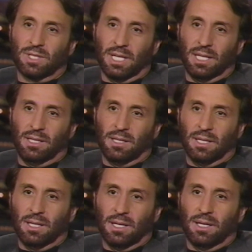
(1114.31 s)
they
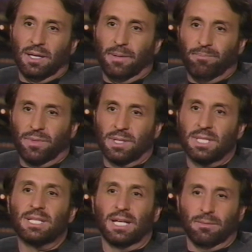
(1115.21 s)
um,
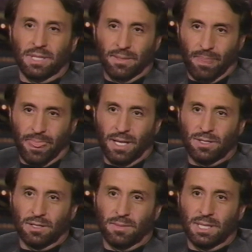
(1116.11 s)
detained me and
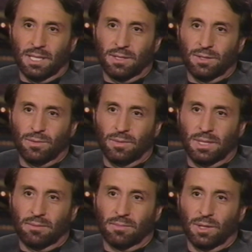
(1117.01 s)
took me down to
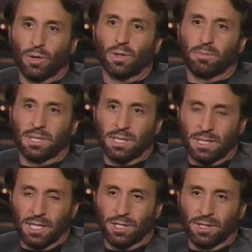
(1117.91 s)
uh, a local police
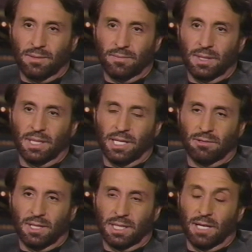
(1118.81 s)
station in
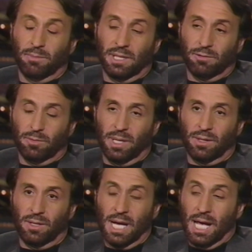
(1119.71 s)
Leningrad, kept me there for about
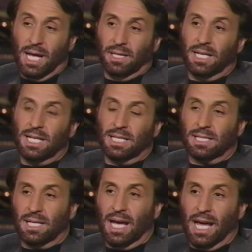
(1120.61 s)
thirty. They didn't
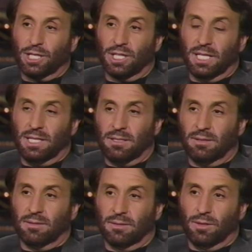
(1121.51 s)
actually,
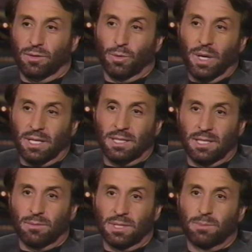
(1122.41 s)
the, the way they
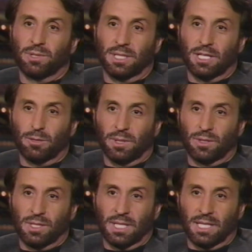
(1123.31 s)
did it was pretty terrible
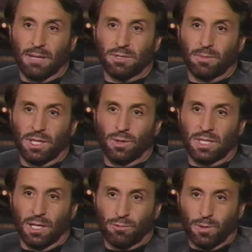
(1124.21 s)
because they came to my
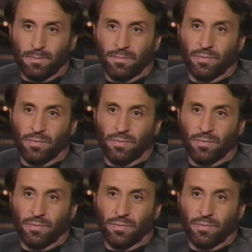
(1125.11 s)
hotel room